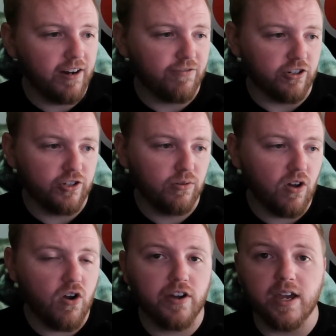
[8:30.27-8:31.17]
for too
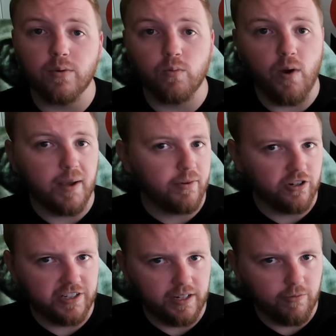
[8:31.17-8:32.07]
long, it would wipe your
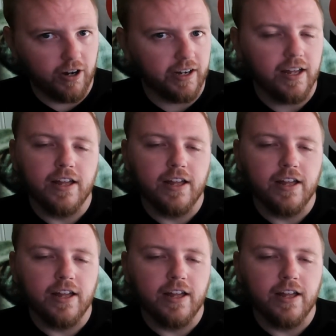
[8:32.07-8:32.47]
team, right?